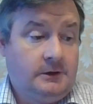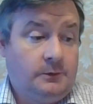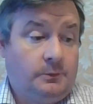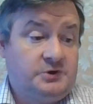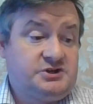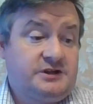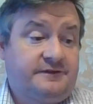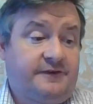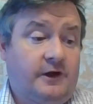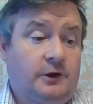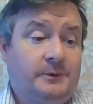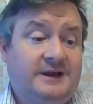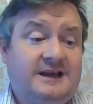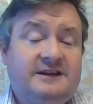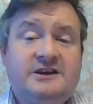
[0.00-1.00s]
Which of the
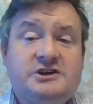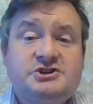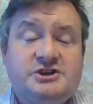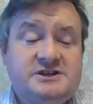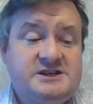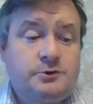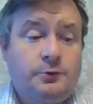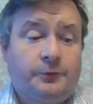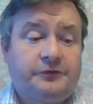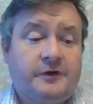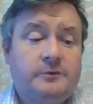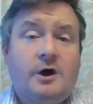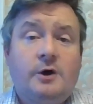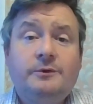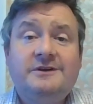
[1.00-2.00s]
following conditions is also
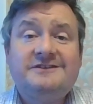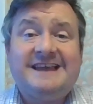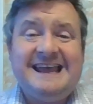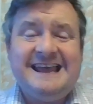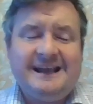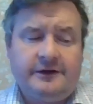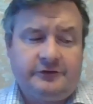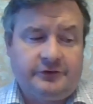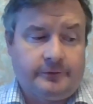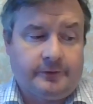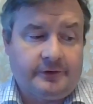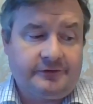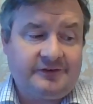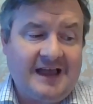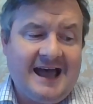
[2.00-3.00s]
known as
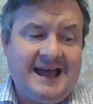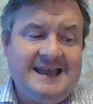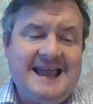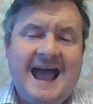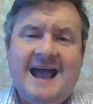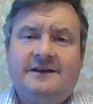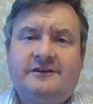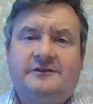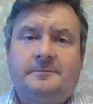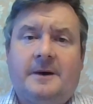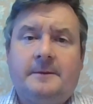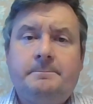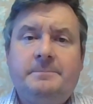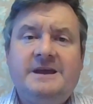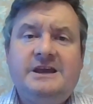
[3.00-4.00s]
icterus? A,
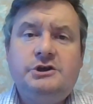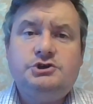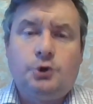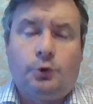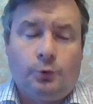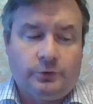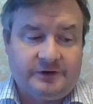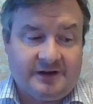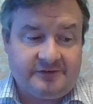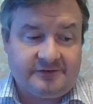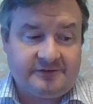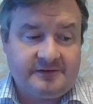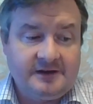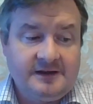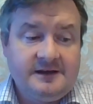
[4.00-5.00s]
eczema, B,
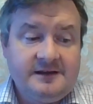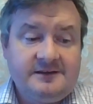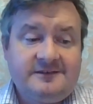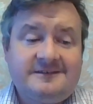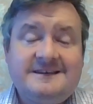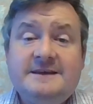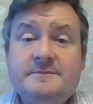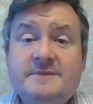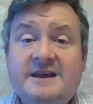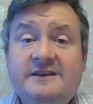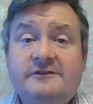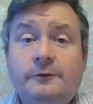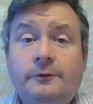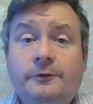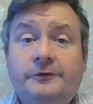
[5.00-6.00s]
jaundice, C
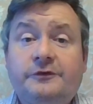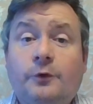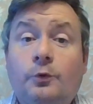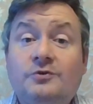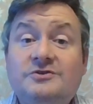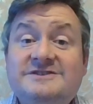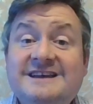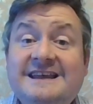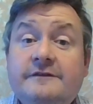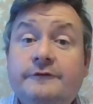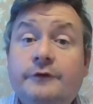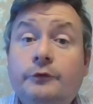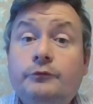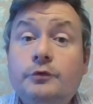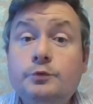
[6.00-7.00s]
measles or D
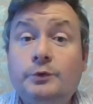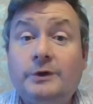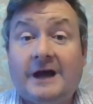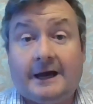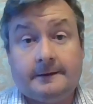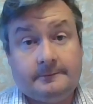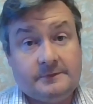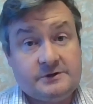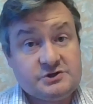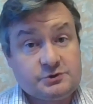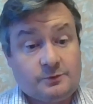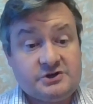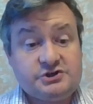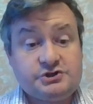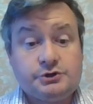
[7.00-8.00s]
verruca?
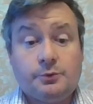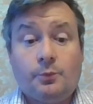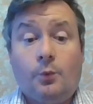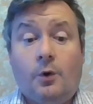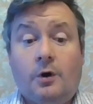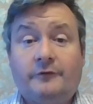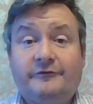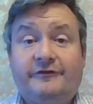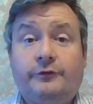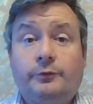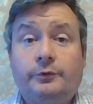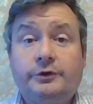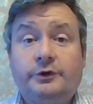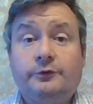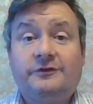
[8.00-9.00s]
Question one
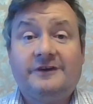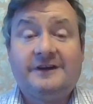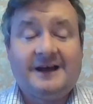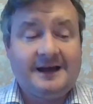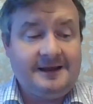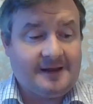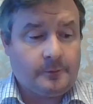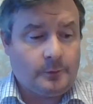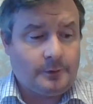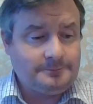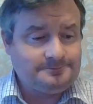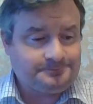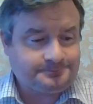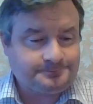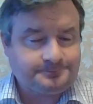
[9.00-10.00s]
for you today, that one.